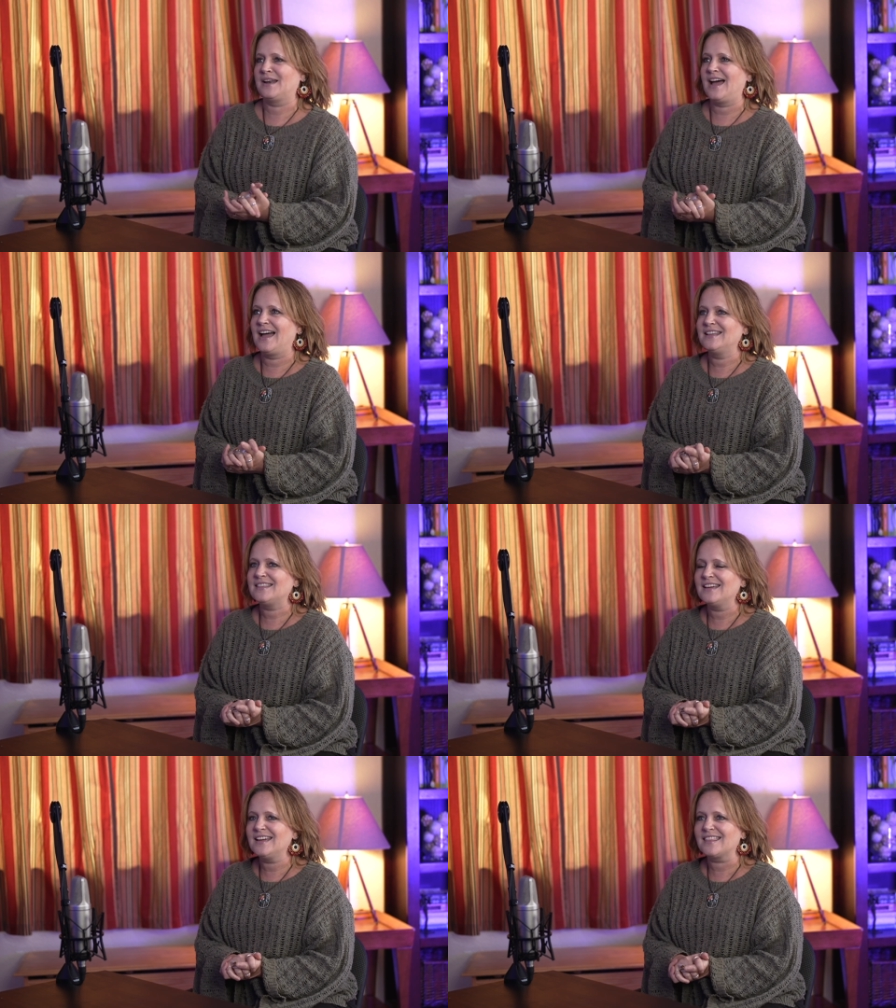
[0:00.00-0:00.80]
And I
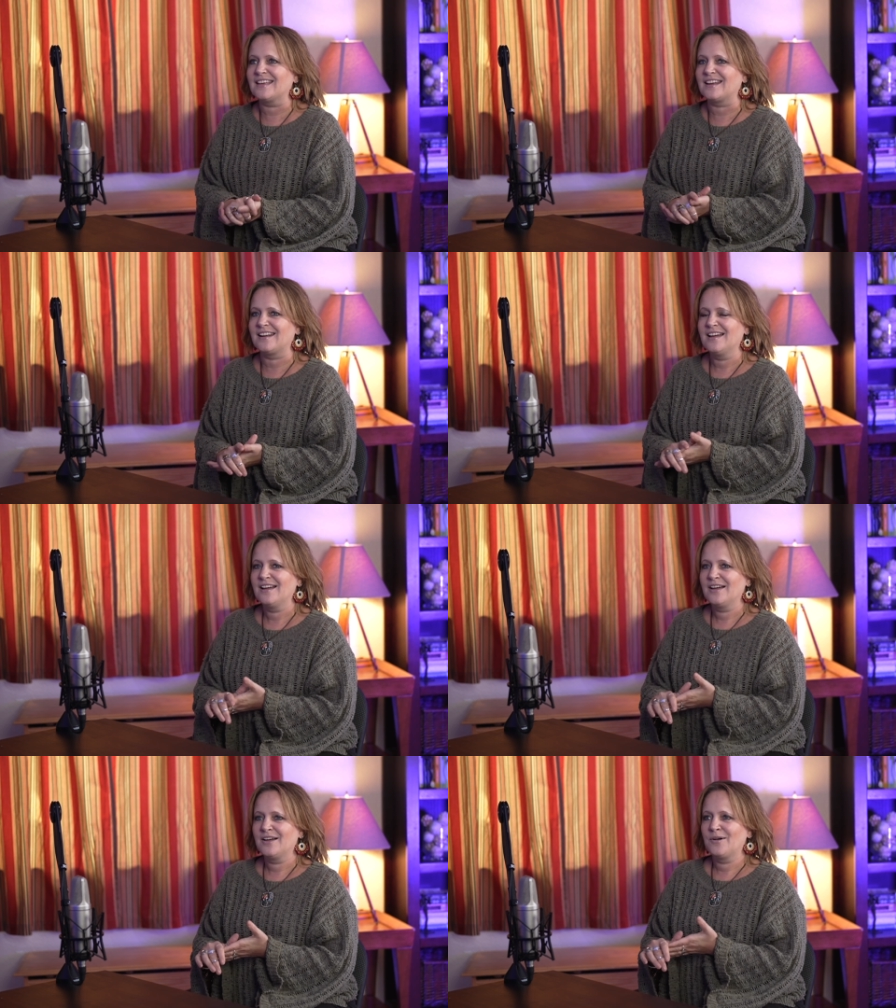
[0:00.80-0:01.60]
think that
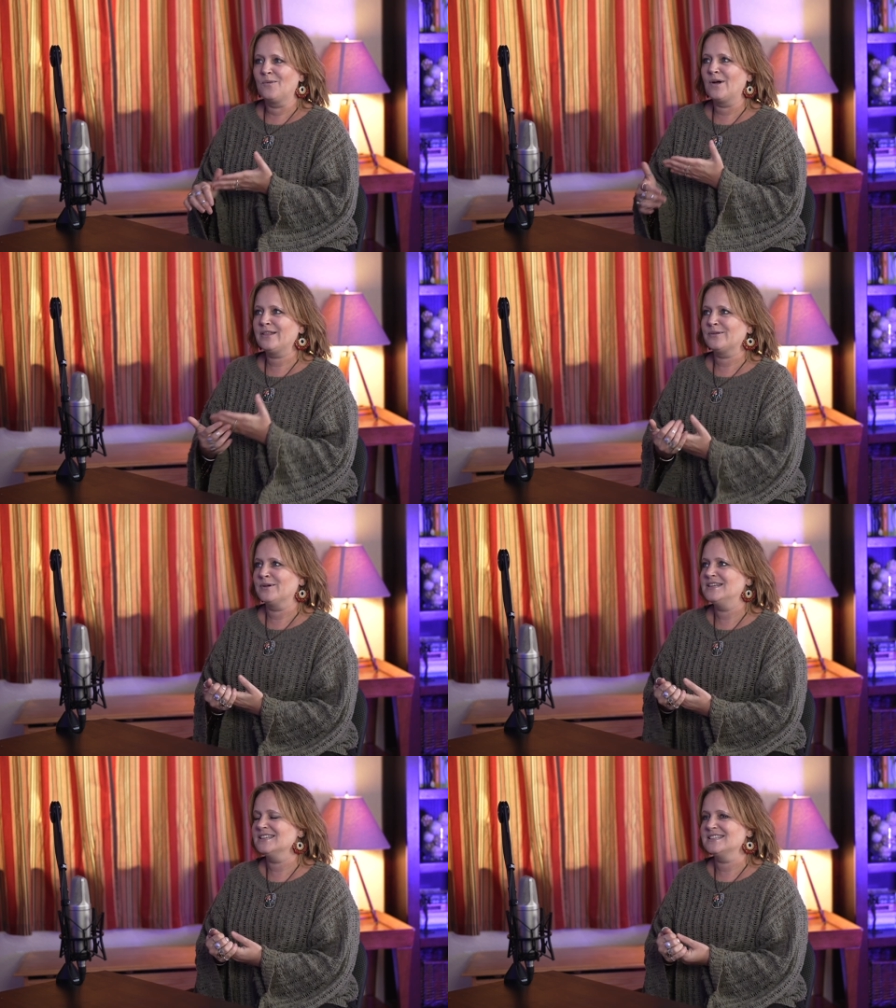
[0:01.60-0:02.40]
one of the
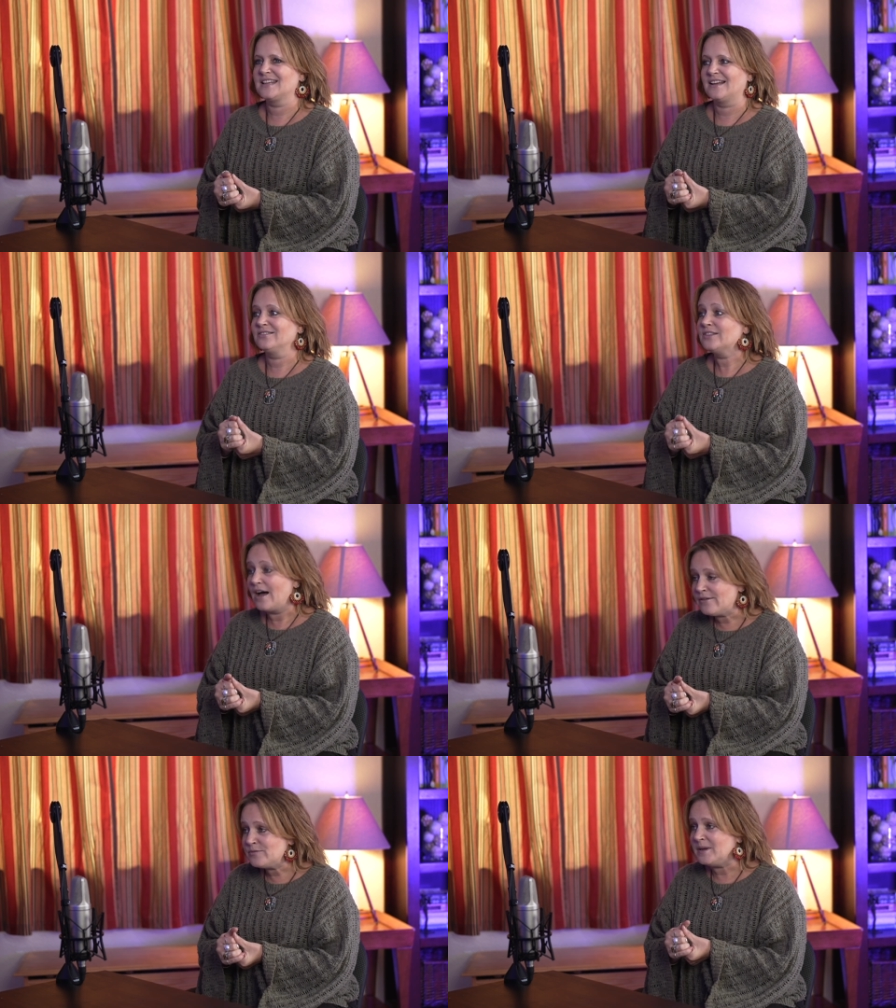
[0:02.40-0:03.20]
reasons that I
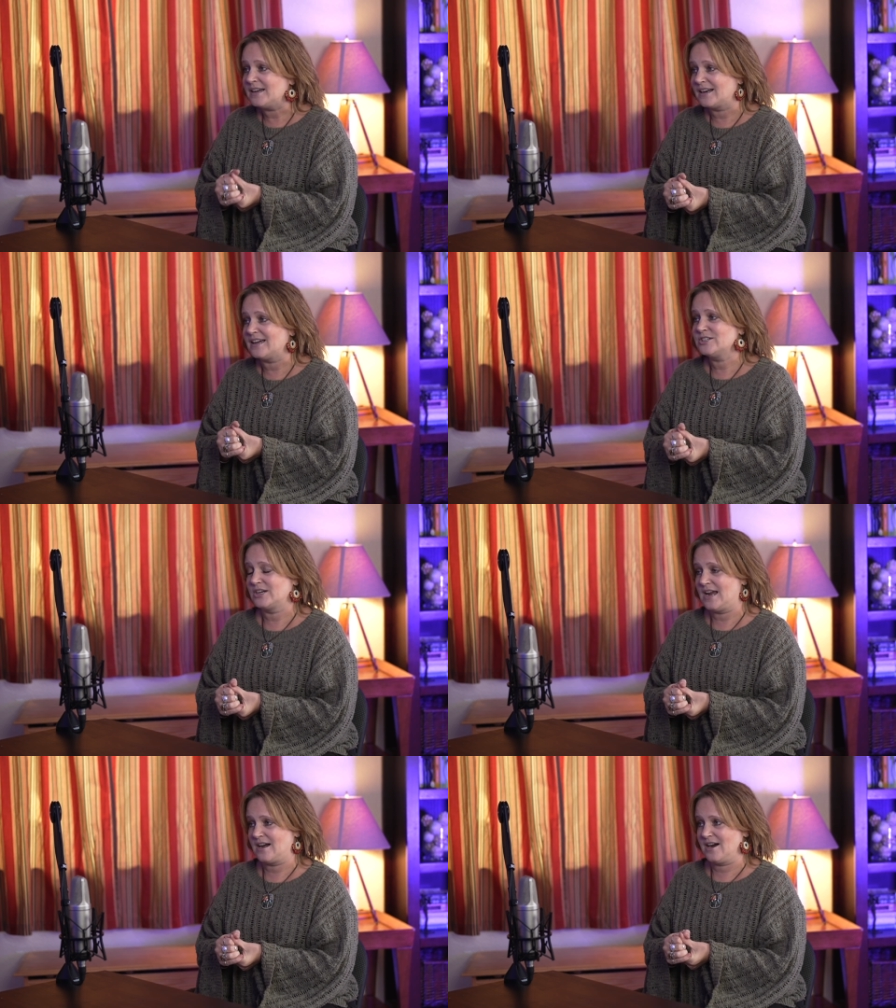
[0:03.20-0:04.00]
love being an
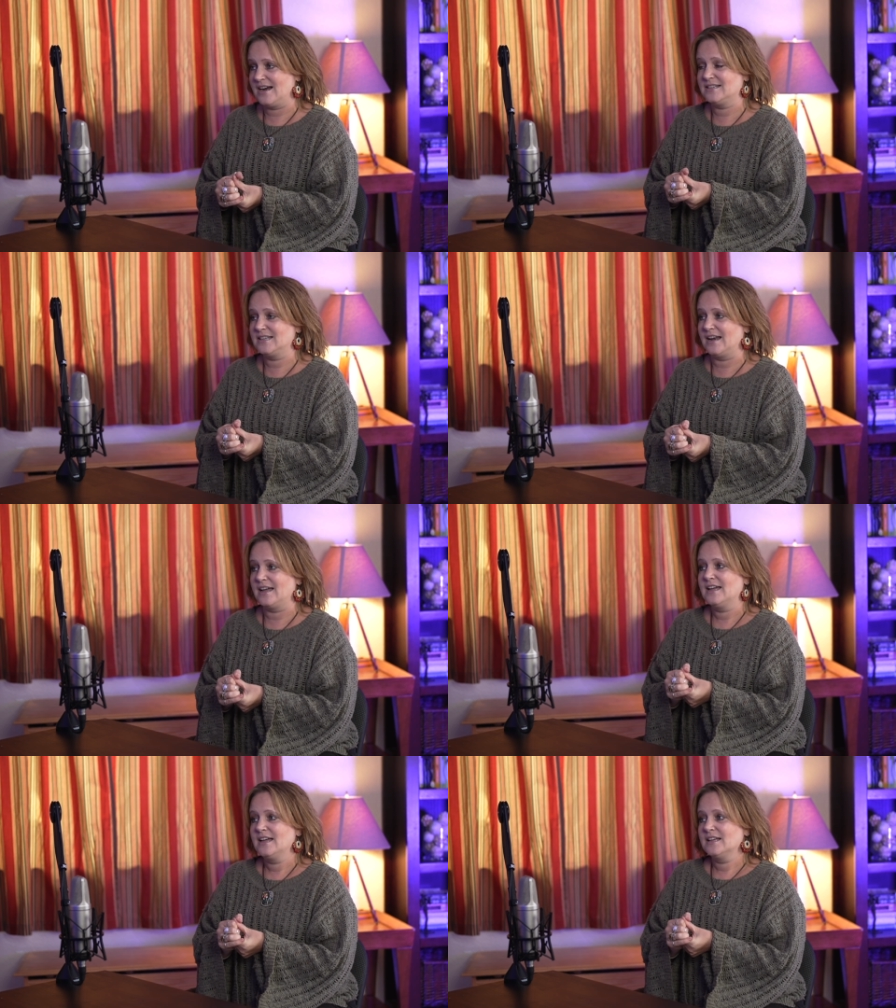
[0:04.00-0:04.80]
educator is that